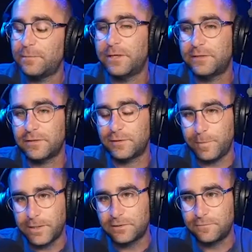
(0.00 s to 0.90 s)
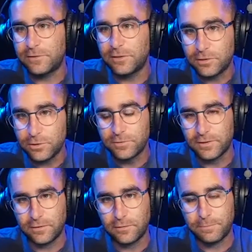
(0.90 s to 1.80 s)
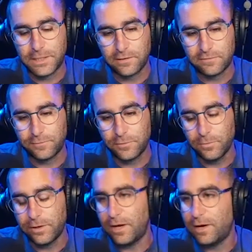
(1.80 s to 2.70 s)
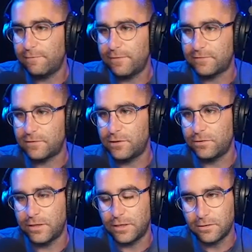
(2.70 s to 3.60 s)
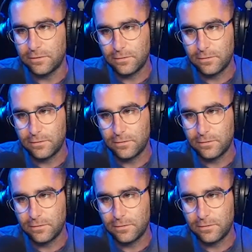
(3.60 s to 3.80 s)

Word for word: but it's expensive to use it because mm -hmm. if mm-hmm. you want to have that security,